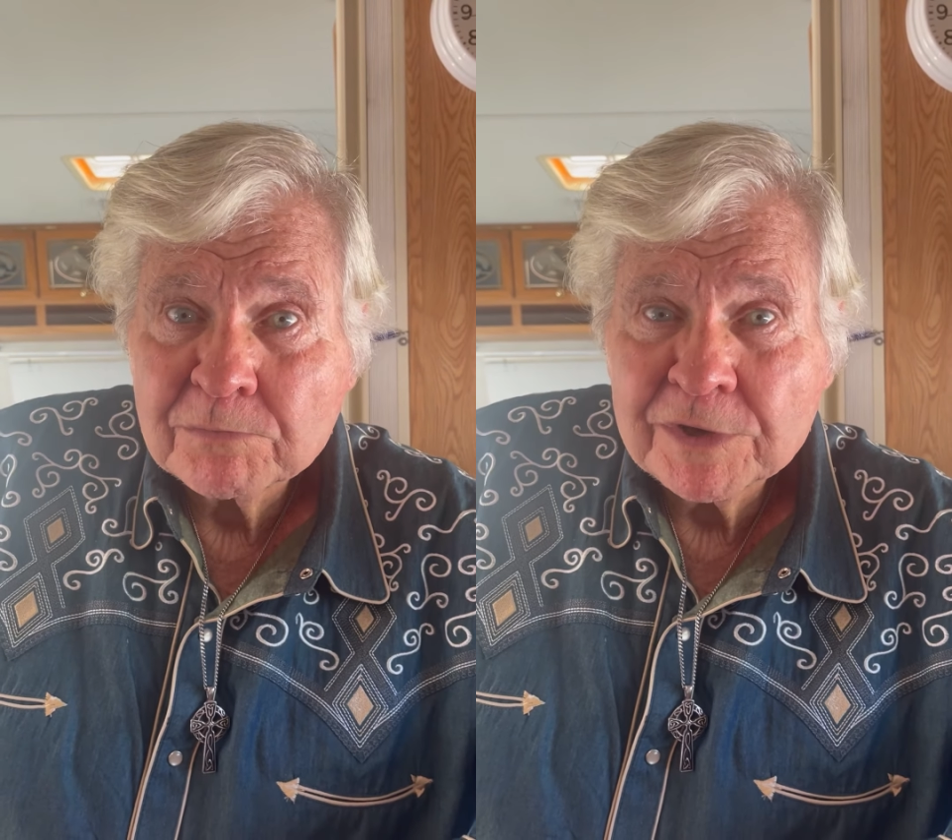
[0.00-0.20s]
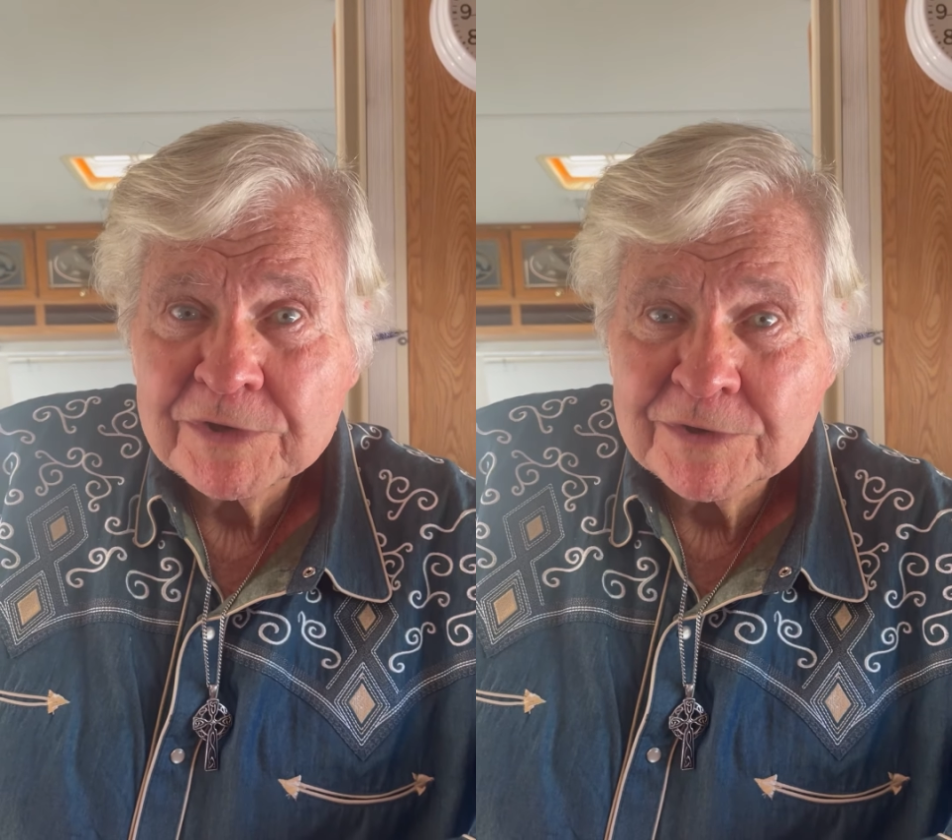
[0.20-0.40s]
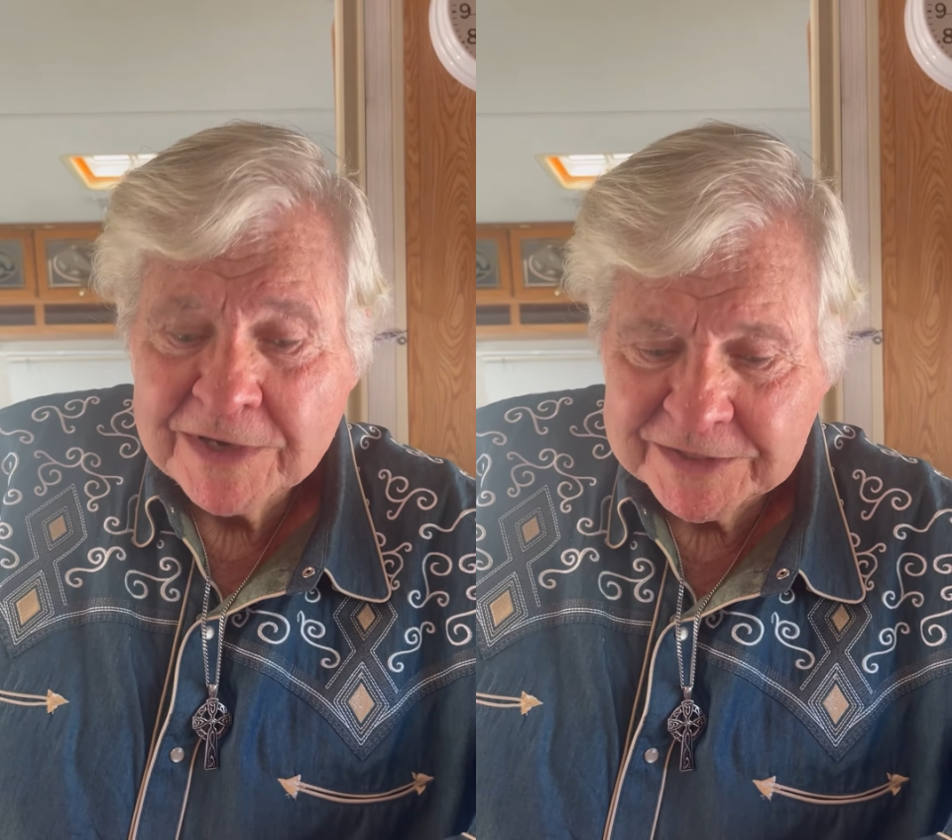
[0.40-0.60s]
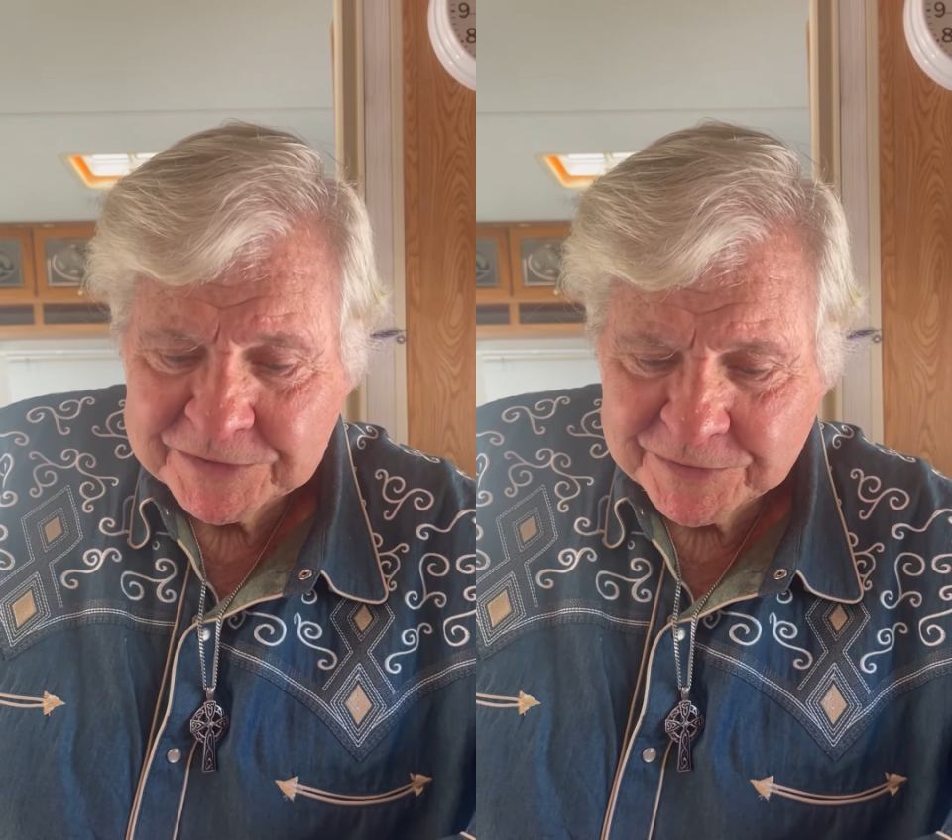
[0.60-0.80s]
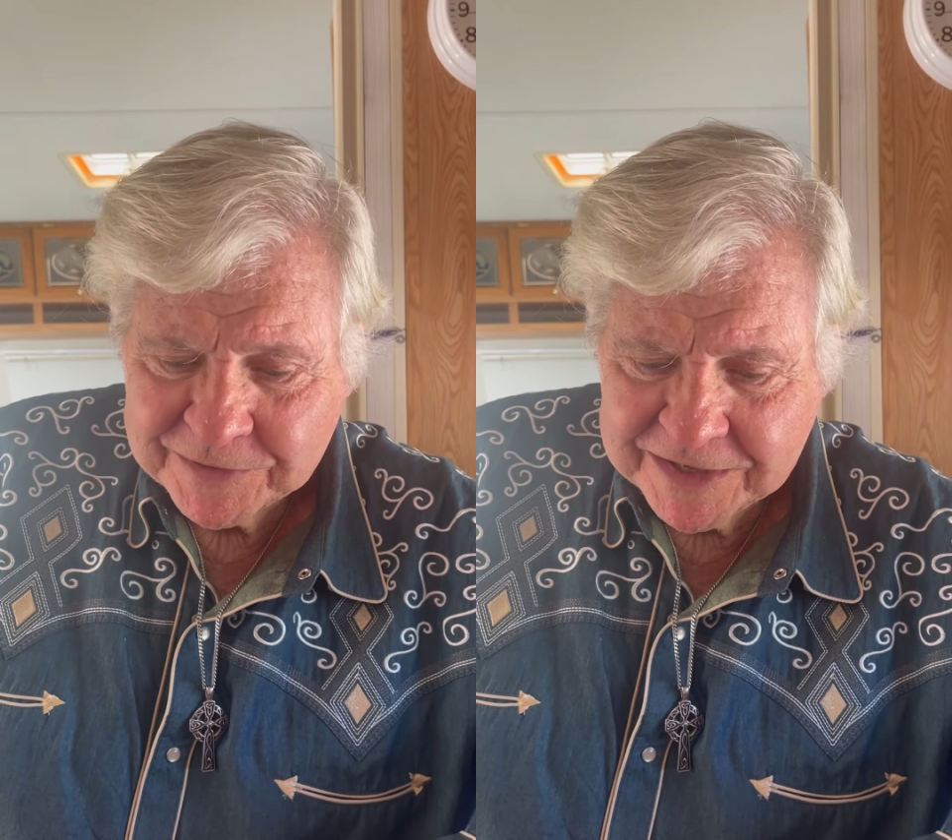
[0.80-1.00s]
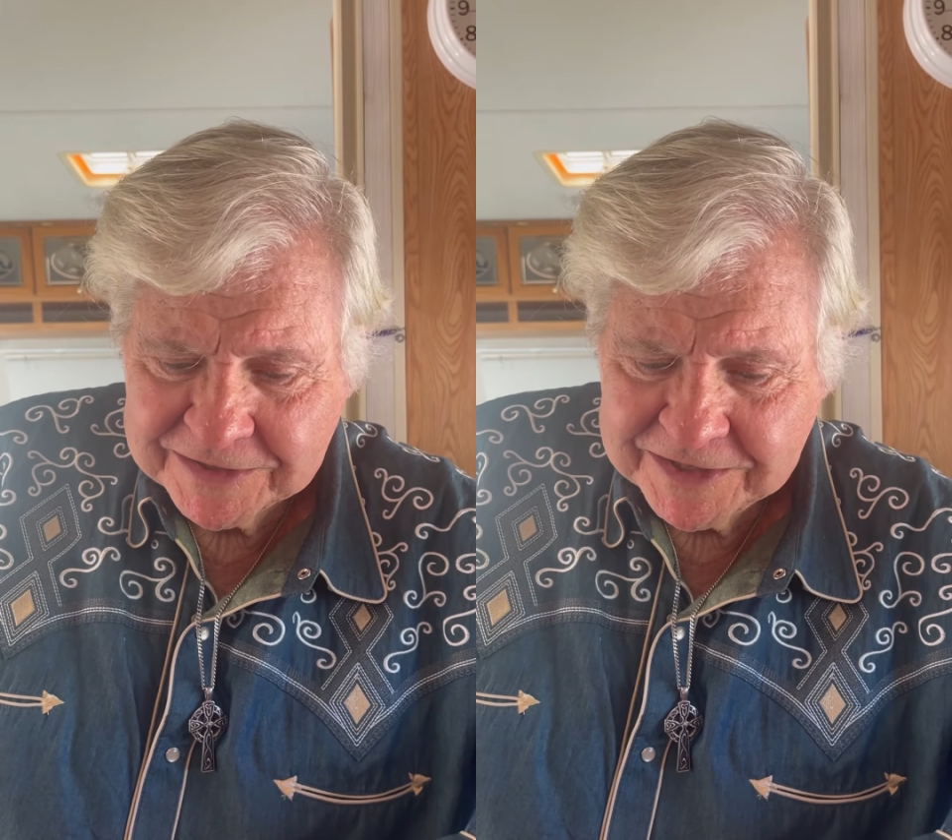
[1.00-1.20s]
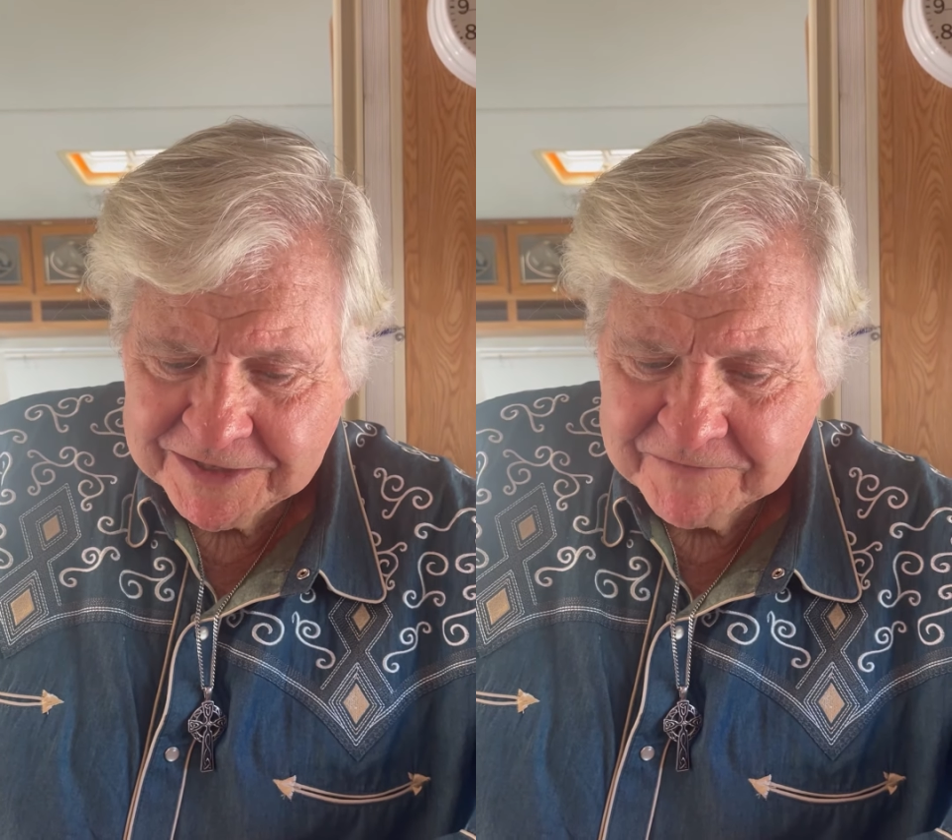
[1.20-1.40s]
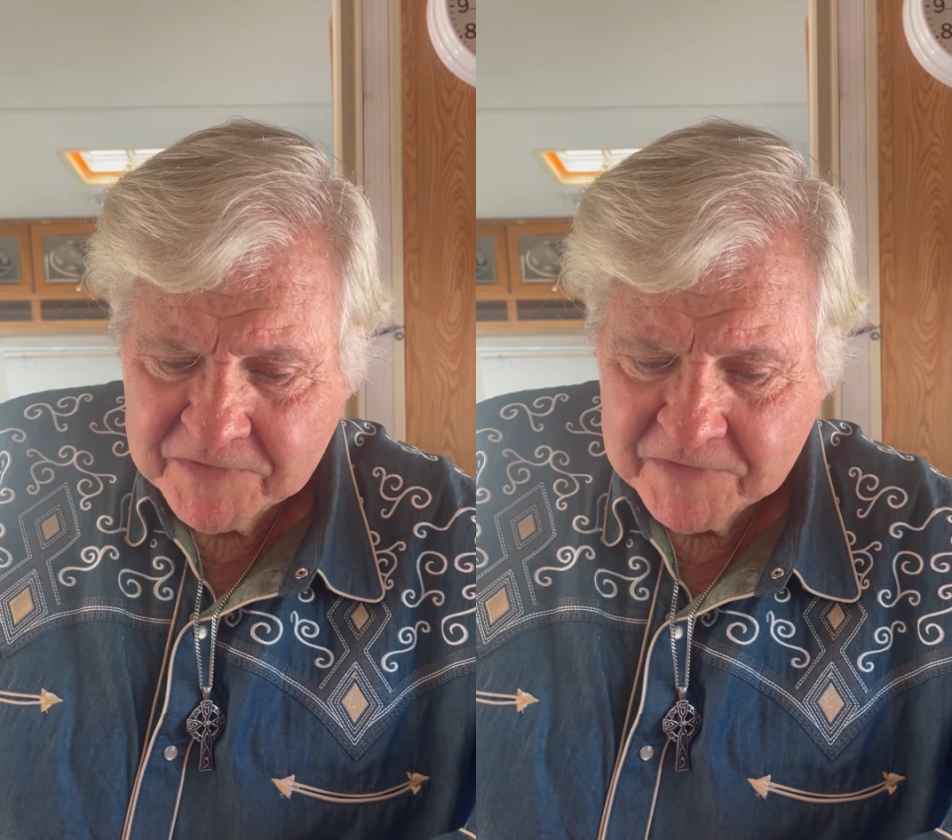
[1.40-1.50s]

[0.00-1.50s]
bluegrass around here.